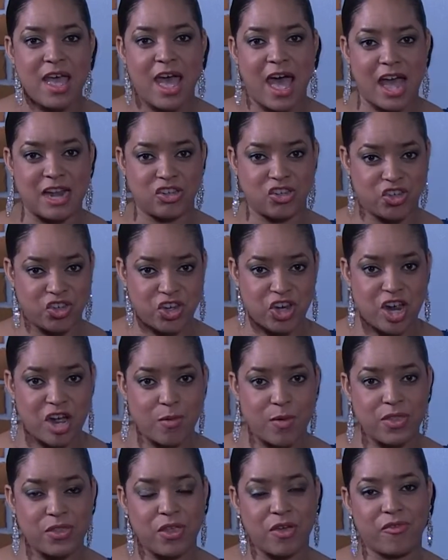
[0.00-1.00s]
and share
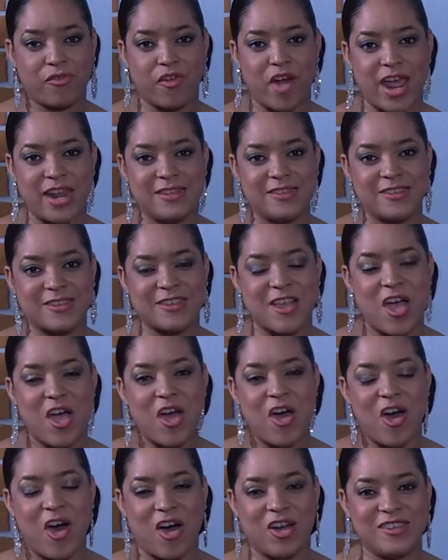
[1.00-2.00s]
with your friends.
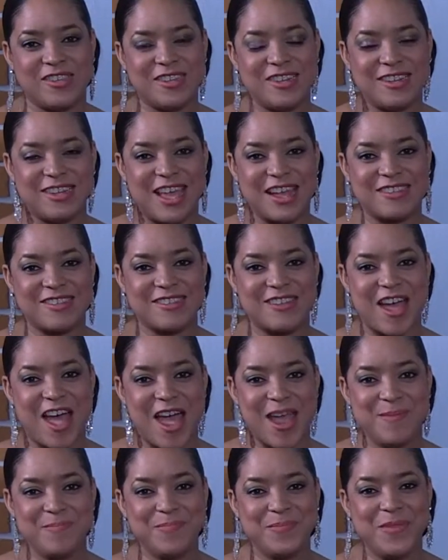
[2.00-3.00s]
Until next
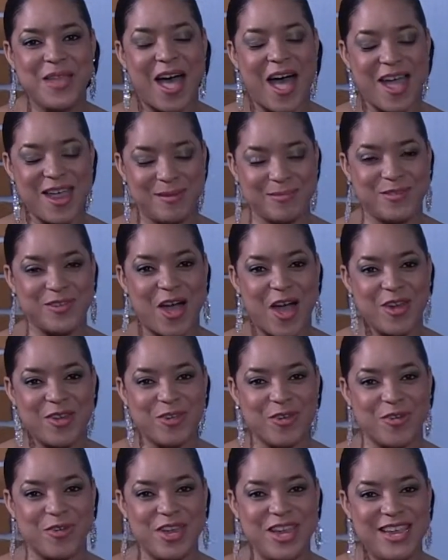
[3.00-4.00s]
time, I am
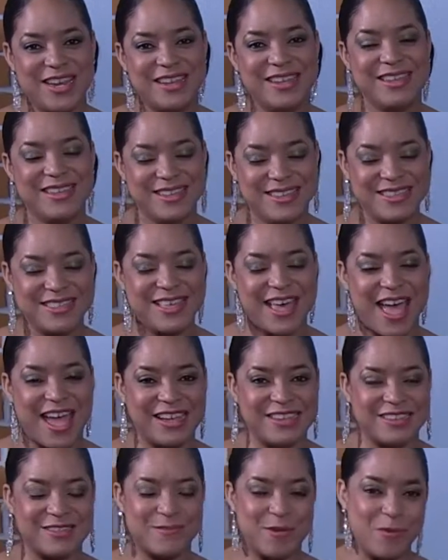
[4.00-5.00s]
Tarnia Green.
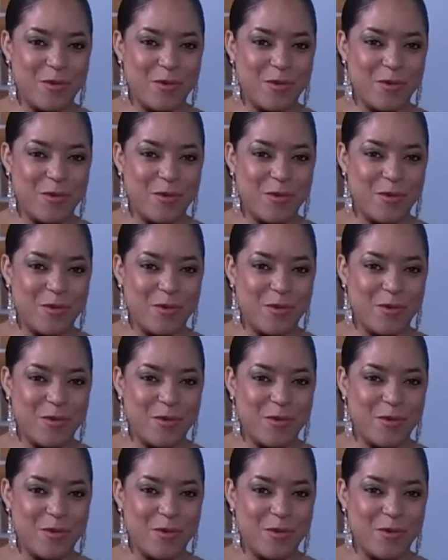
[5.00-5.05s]
Thanks for